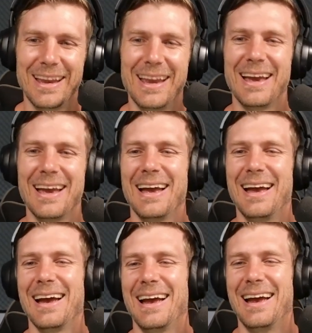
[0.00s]

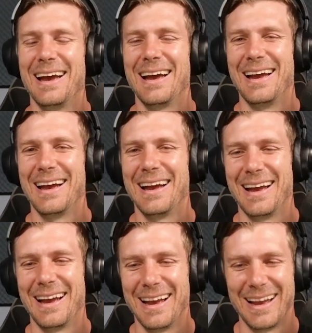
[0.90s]

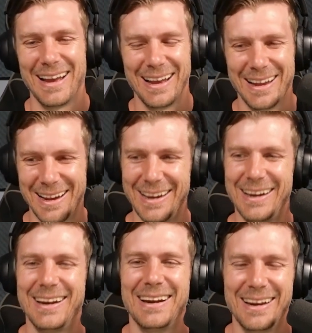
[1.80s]

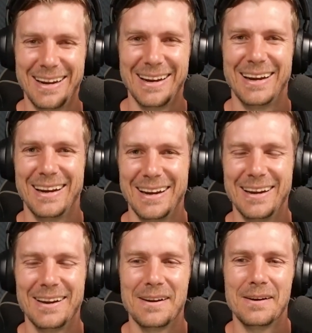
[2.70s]

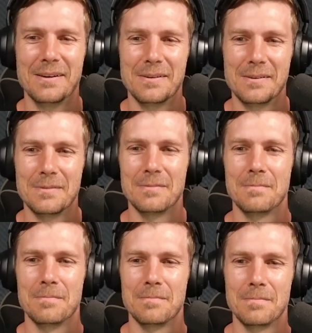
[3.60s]

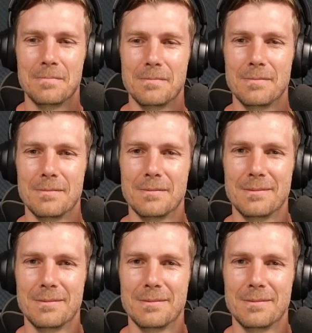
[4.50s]
The person shown says nothing.